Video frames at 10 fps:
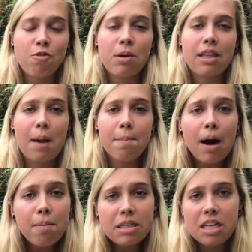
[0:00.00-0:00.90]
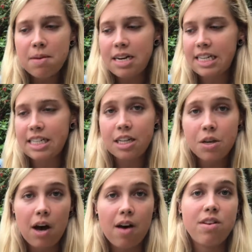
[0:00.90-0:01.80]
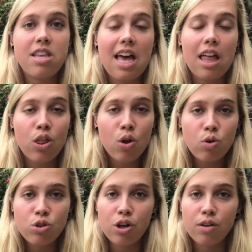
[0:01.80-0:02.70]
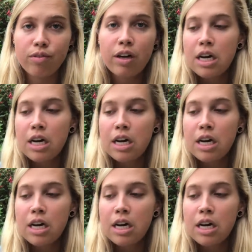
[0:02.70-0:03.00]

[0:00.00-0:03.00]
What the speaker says: but there might be some ideas that you haven't yet thought of.